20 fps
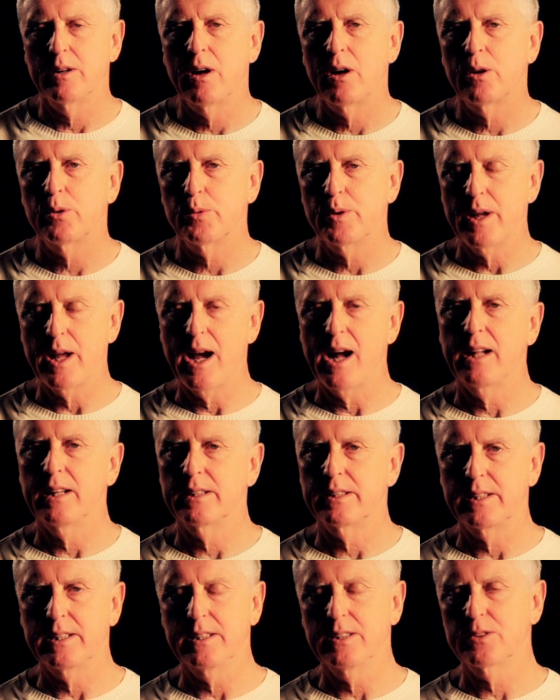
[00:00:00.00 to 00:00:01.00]
all
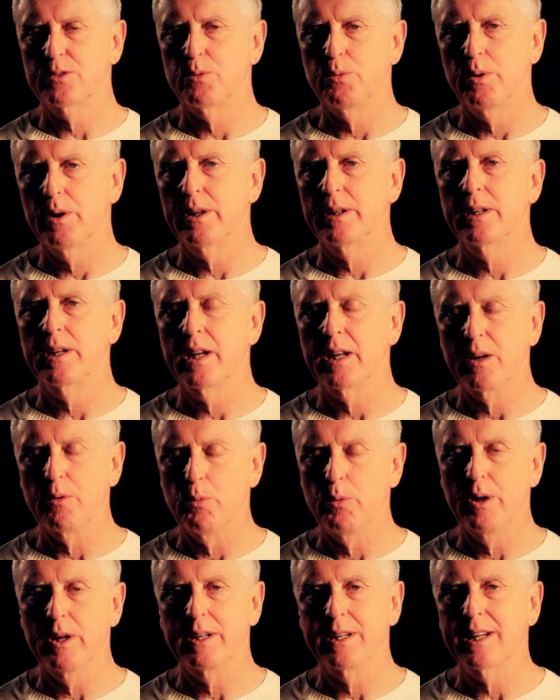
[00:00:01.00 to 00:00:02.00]
reality is
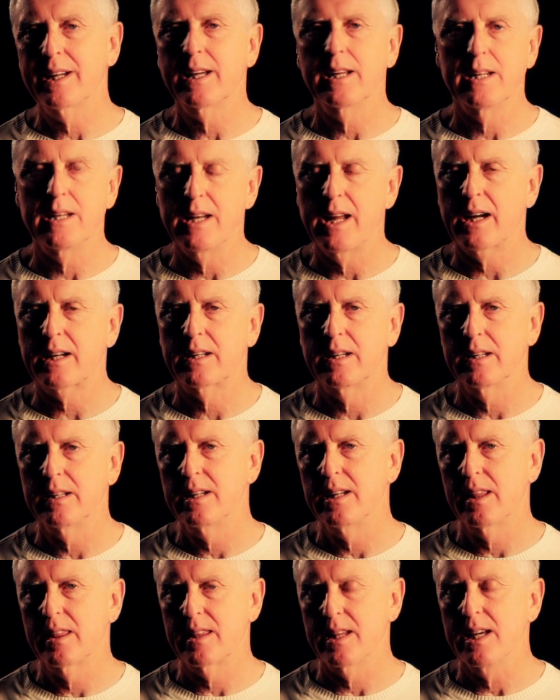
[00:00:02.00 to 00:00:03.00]
one
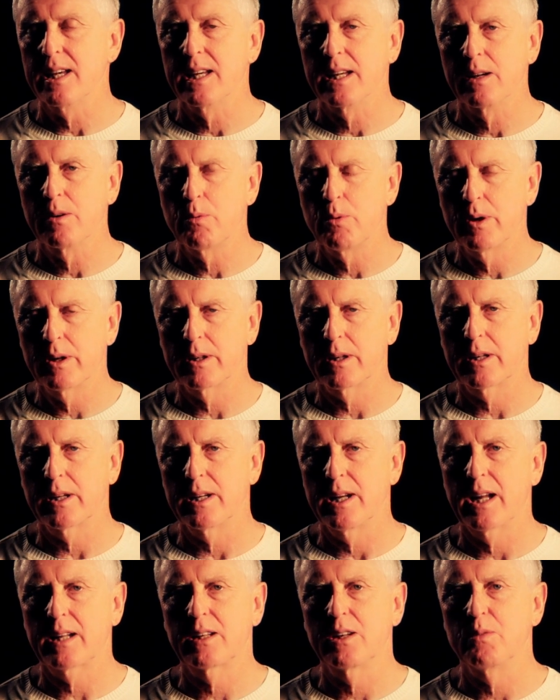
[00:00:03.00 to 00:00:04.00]
connected thing, one
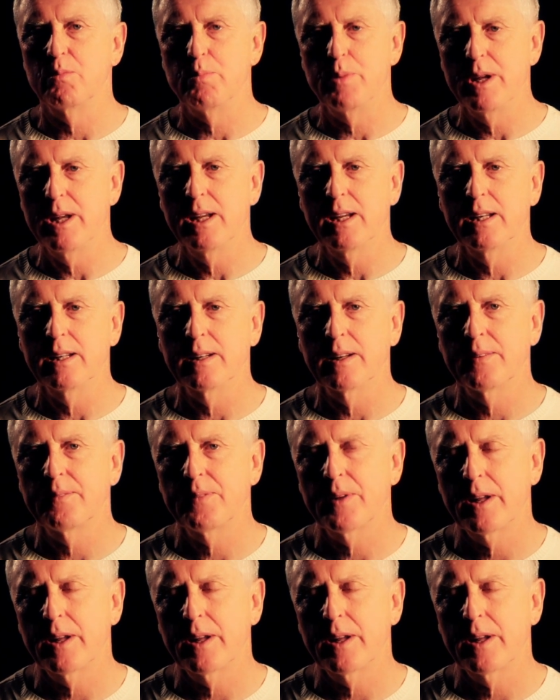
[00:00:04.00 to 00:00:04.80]
connected being.